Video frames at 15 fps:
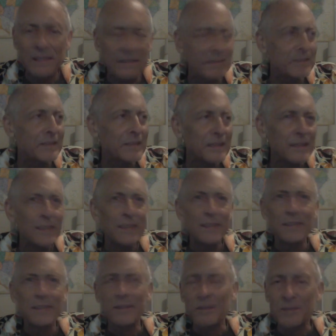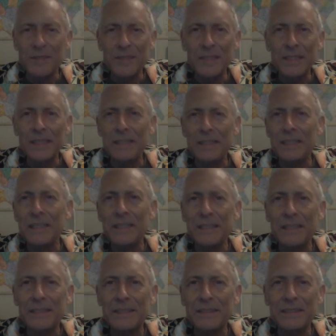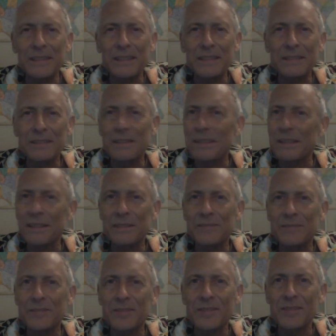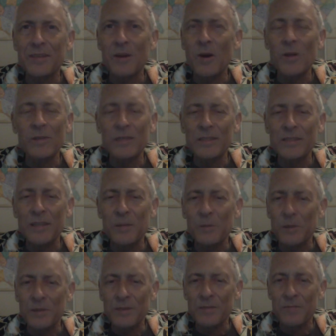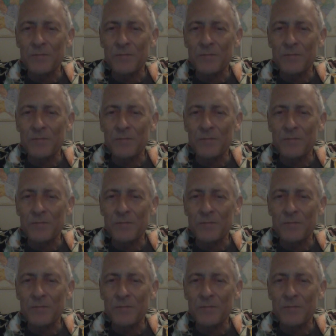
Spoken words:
and CNN and just all these networks,